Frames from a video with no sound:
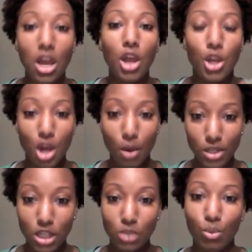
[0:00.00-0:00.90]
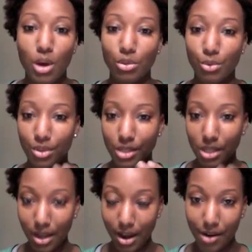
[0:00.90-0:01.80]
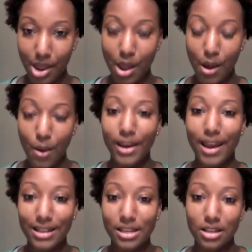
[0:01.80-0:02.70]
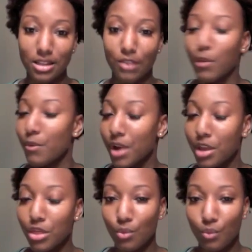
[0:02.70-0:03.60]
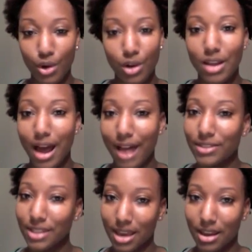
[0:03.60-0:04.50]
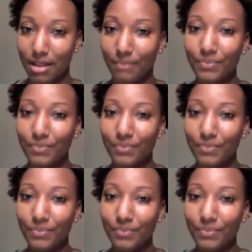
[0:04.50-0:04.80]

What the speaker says: You know, we just went through the scenario and acted as if we were in the real life setting.